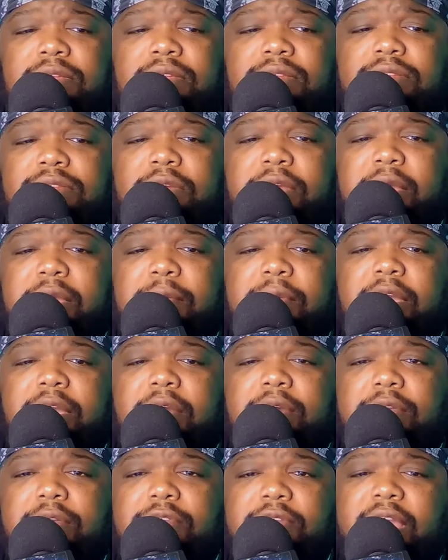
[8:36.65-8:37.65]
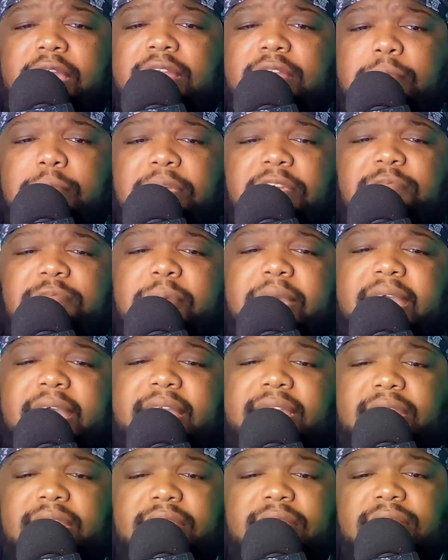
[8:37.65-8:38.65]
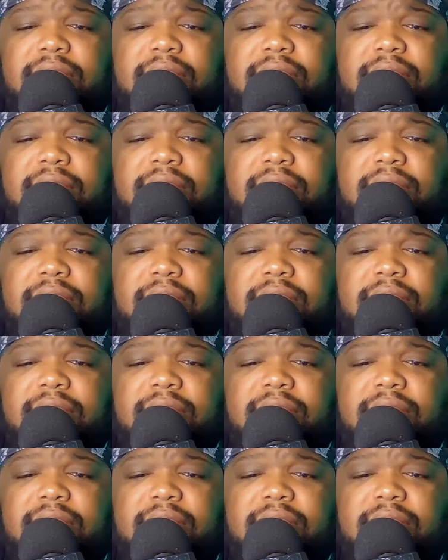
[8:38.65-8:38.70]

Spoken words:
So here we go. Creating a beef patty.